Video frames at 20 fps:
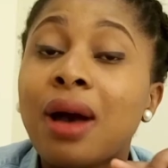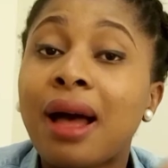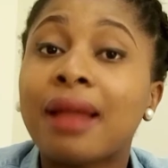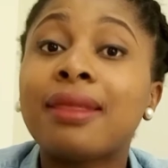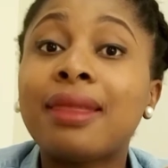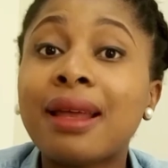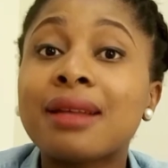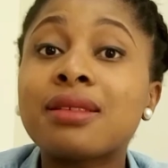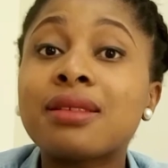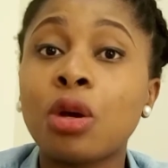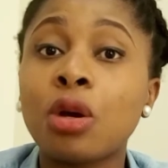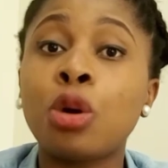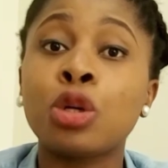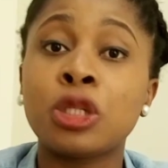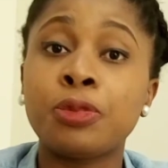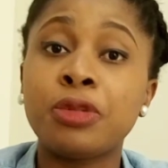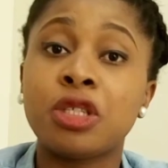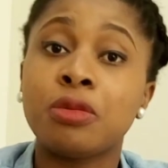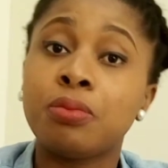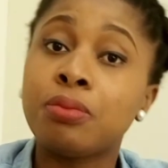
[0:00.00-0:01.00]
at that
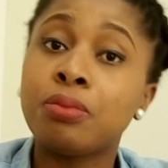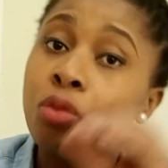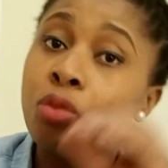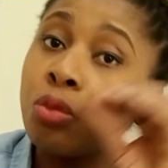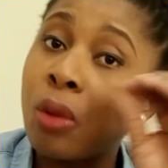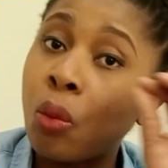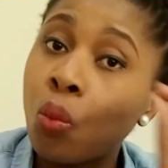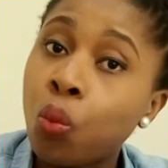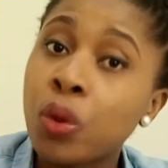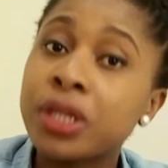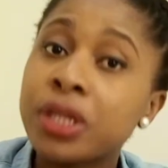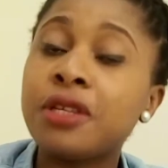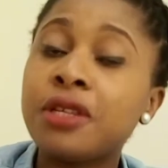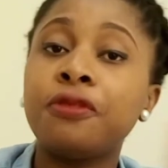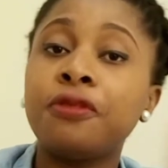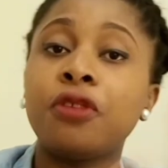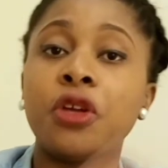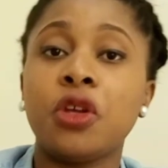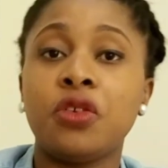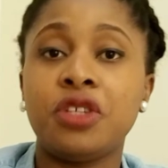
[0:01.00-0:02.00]
hospital waiting
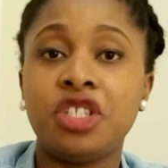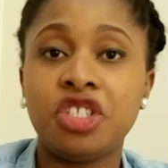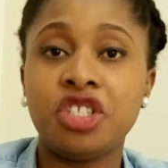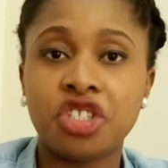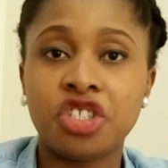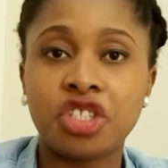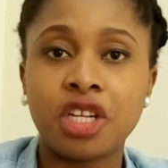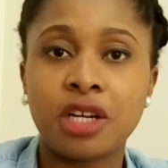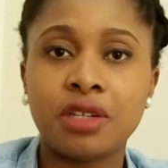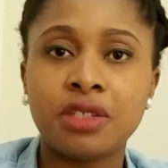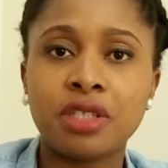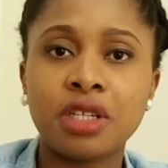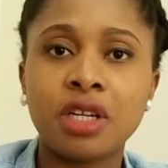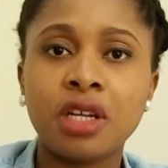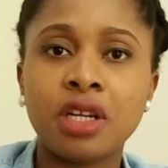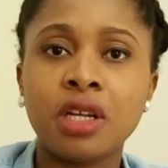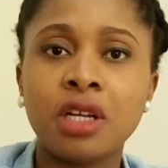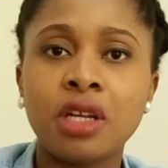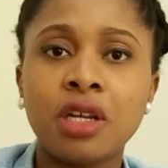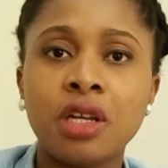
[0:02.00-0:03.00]
for your discharge.
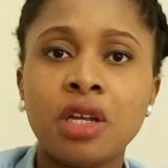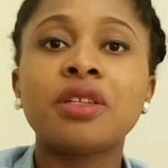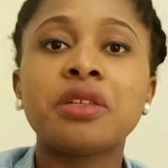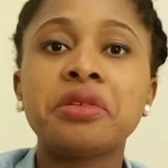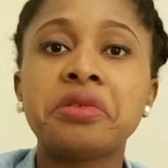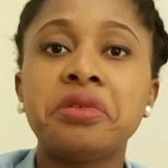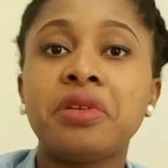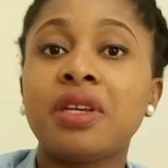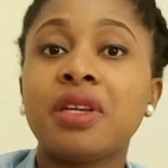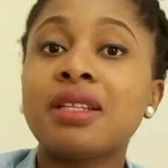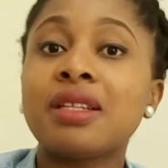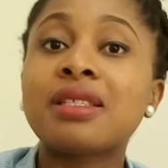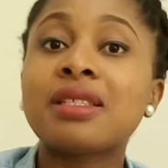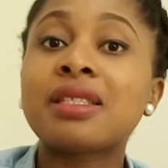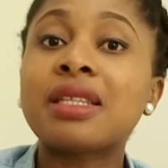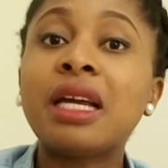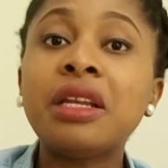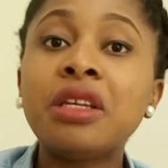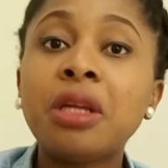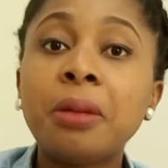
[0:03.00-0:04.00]
You can
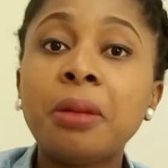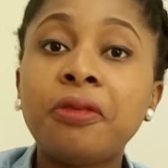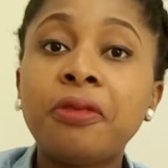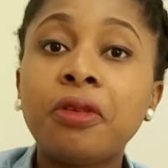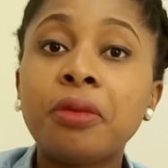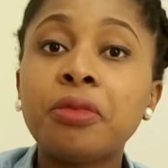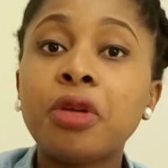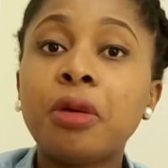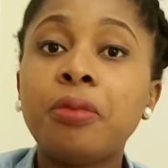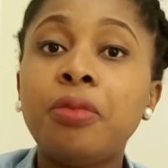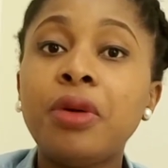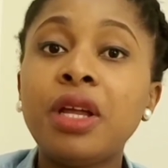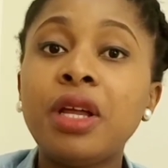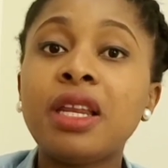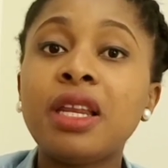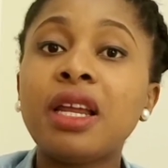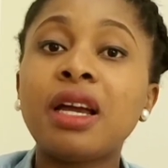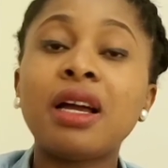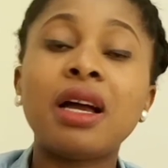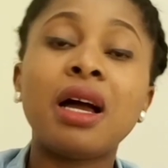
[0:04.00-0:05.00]
stand up from your
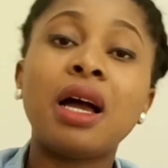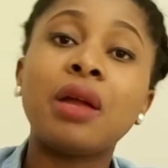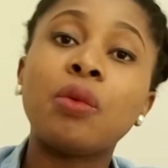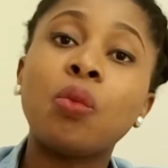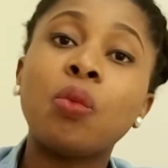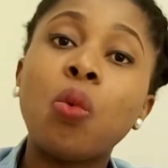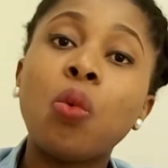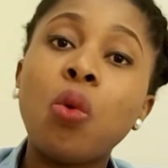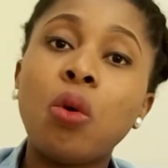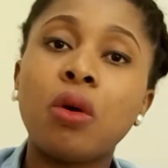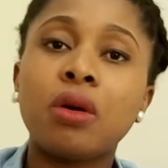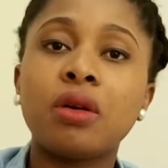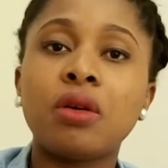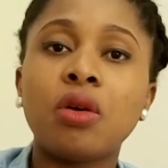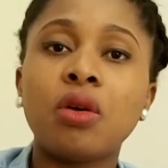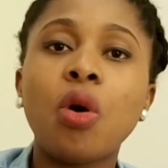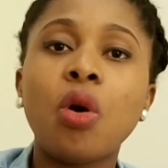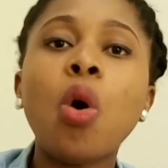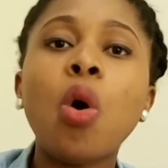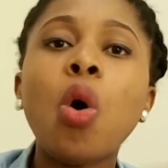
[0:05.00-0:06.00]
bed and walk.
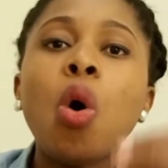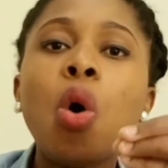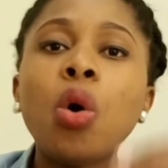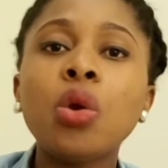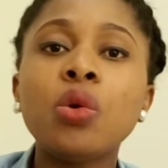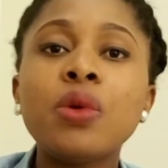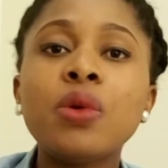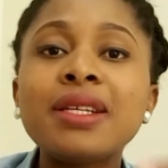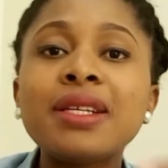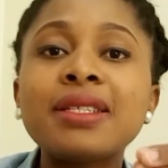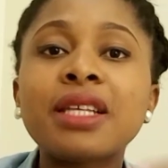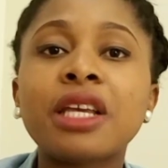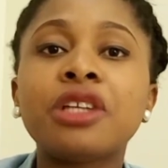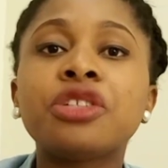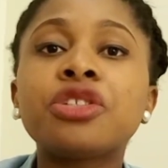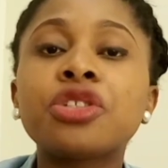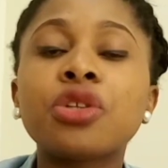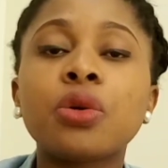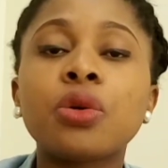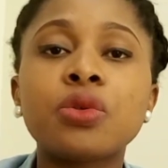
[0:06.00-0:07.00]
Always
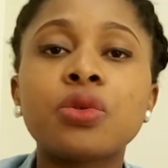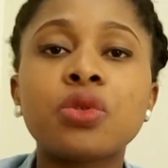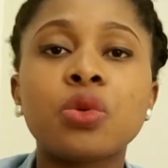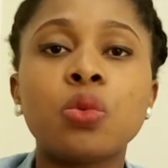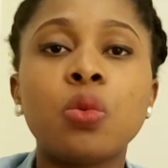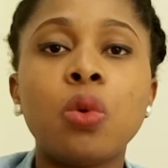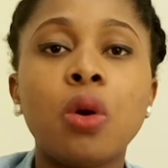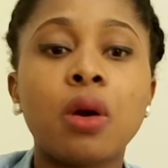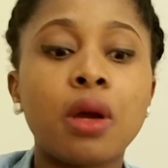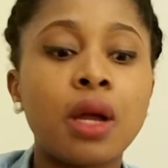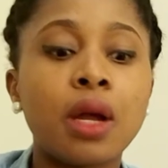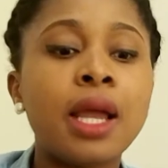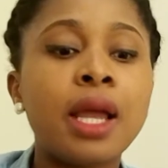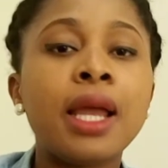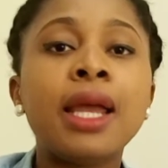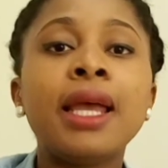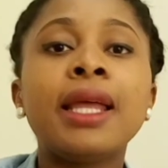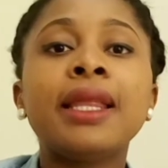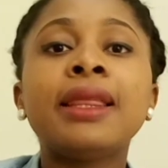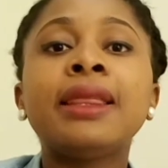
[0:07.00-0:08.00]
ensure to walk.
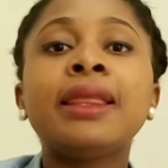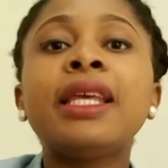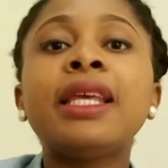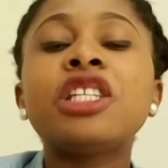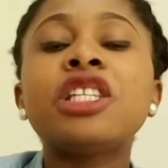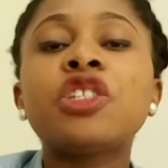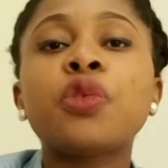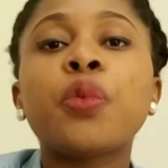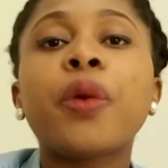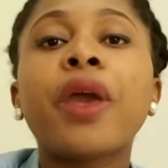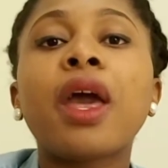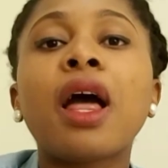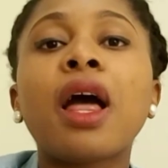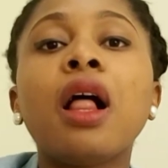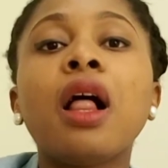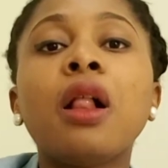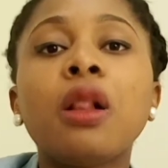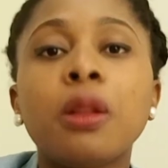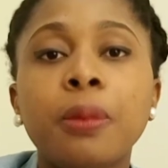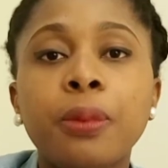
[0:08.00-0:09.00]
This will
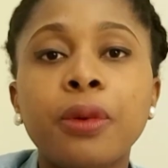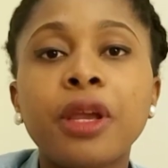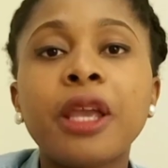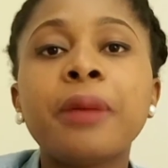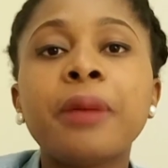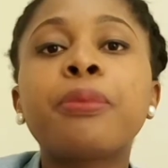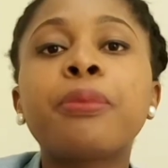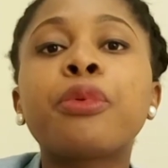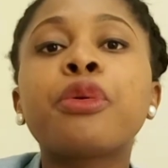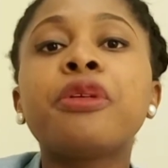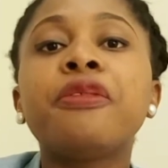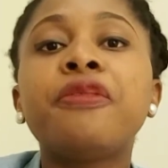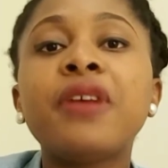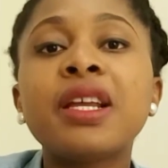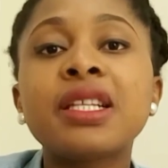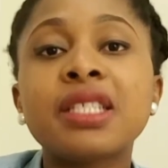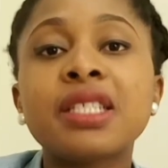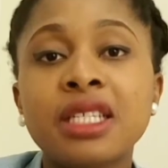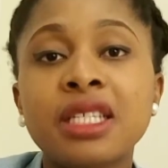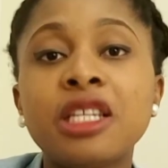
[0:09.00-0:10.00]
help in
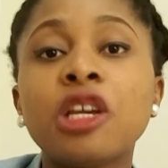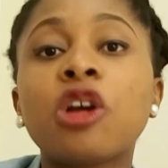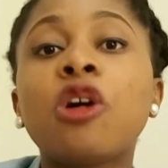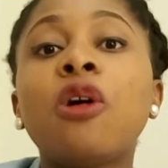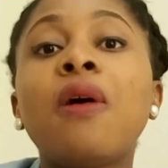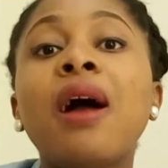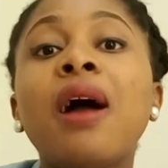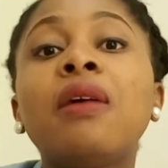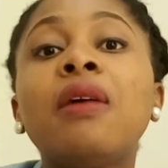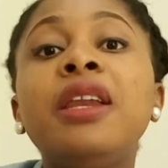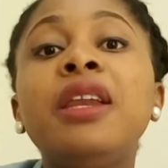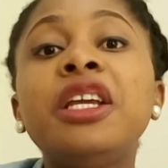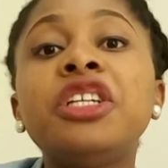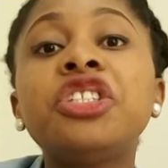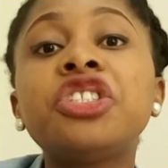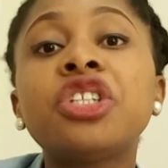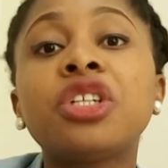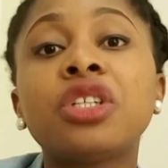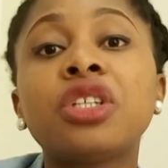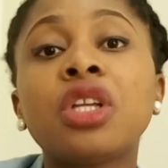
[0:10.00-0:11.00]
preventing the
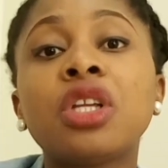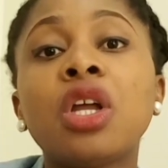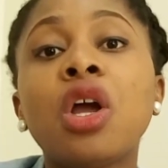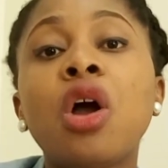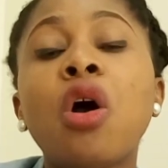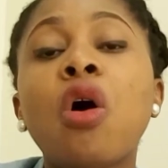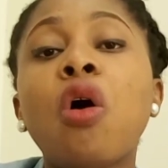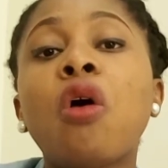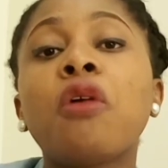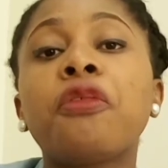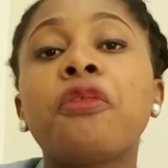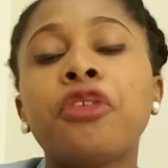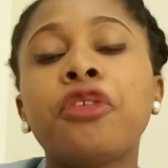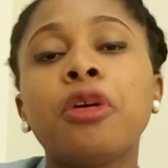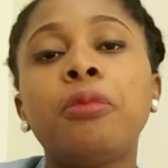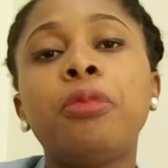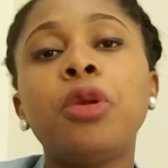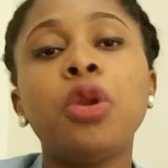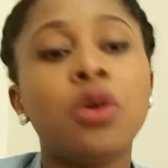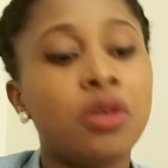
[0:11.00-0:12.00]
coagulation of your
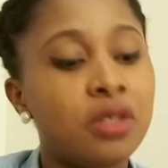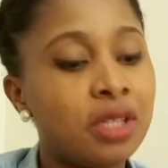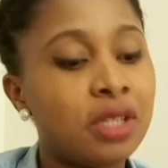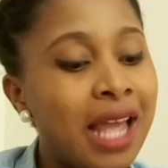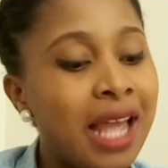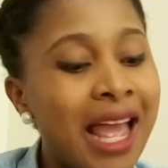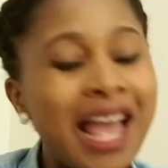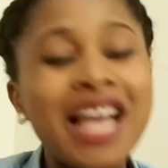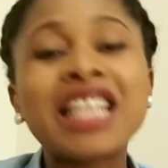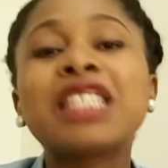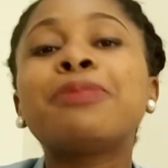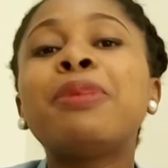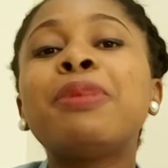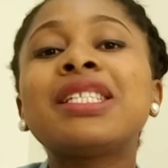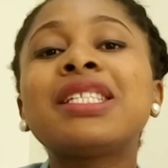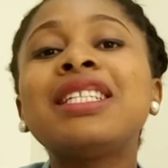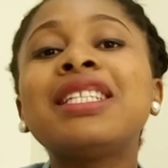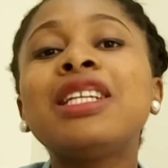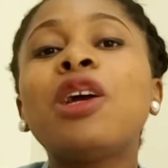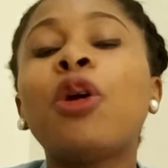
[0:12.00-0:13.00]
blood,
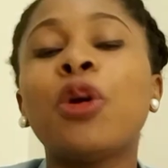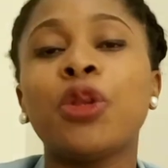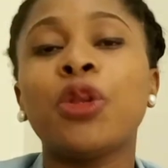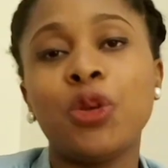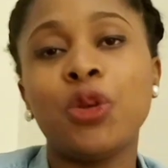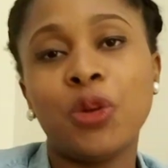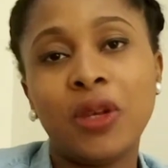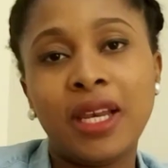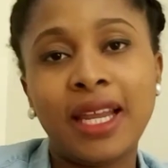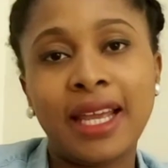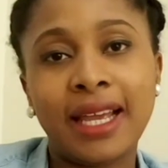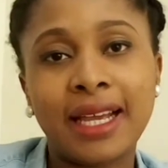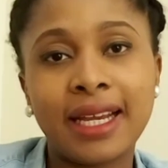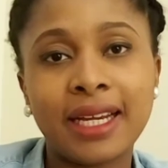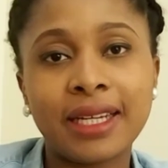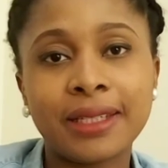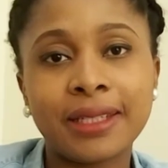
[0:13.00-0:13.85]
especially on your leg.